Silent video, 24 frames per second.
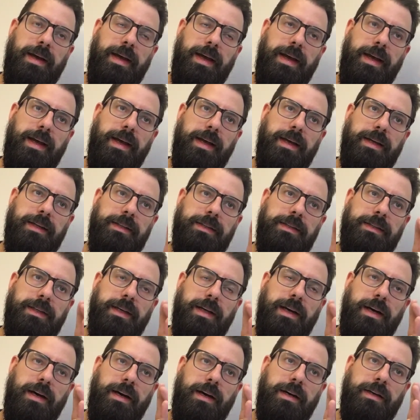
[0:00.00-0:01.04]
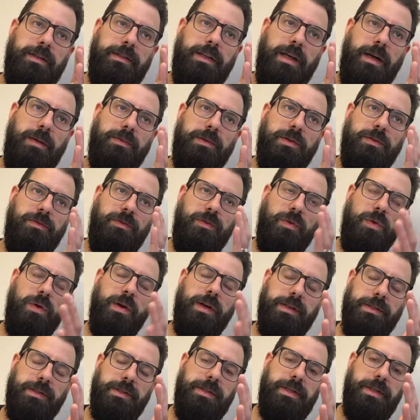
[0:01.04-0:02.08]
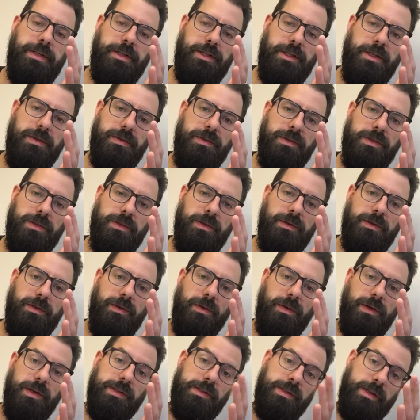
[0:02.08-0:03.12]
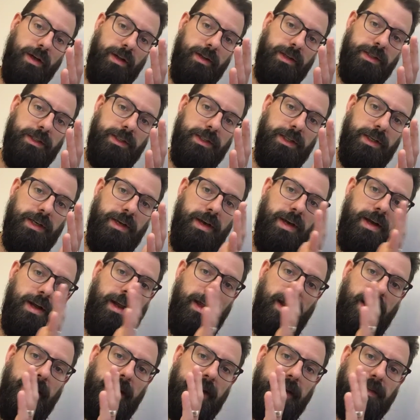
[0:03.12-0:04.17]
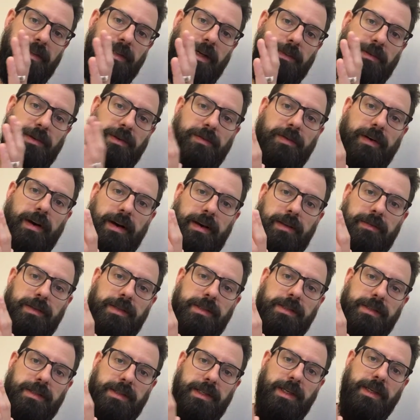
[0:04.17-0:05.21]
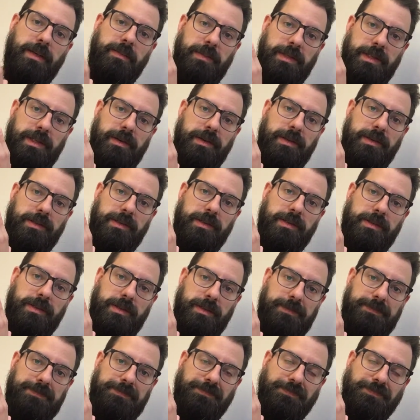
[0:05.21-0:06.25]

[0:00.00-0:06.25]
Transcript: and Chapter 4 is tissues or histology, and Chapter 5 is integumentary system.